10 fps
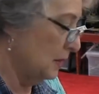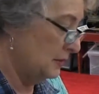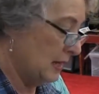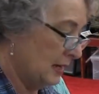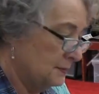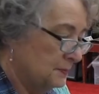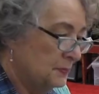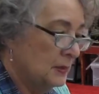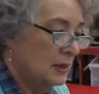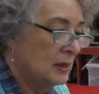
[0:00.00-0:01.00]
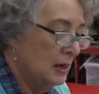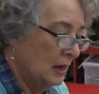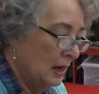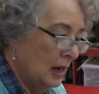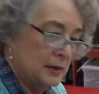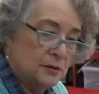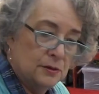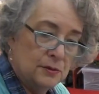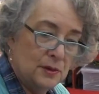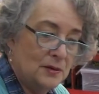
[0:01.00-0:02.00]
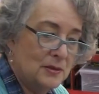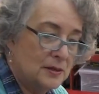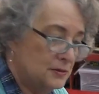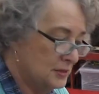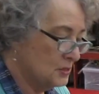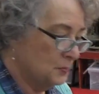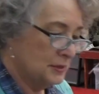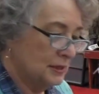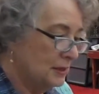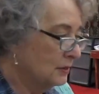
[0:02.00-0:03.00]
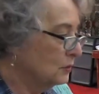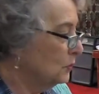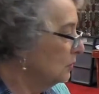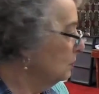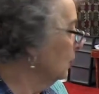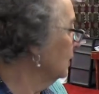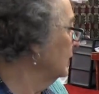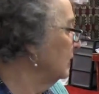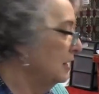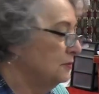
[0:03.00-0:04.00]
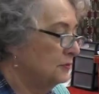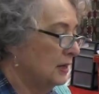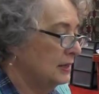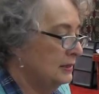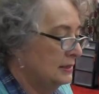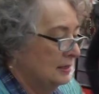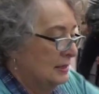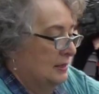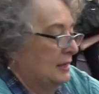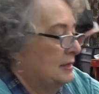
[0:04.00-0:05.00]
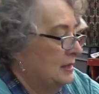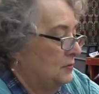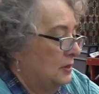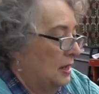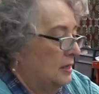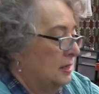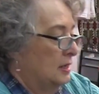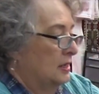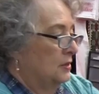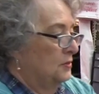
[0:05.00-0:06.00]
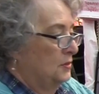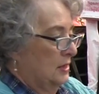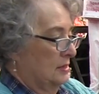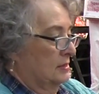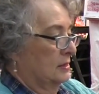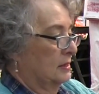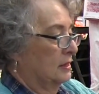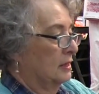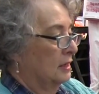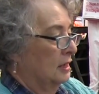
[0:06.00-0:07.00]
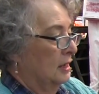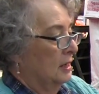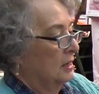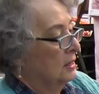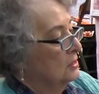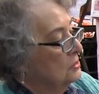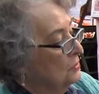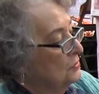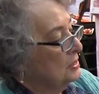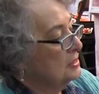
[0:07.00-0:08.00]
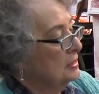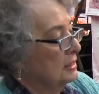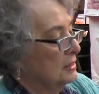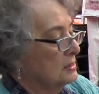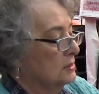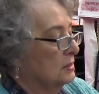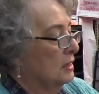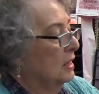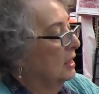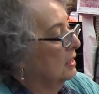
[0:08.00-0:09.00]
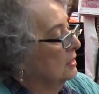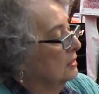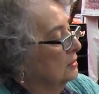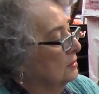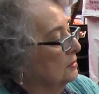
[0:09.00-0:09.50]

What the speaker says: by that. I turn around at this particular quilt market and find that they've done this. So this is a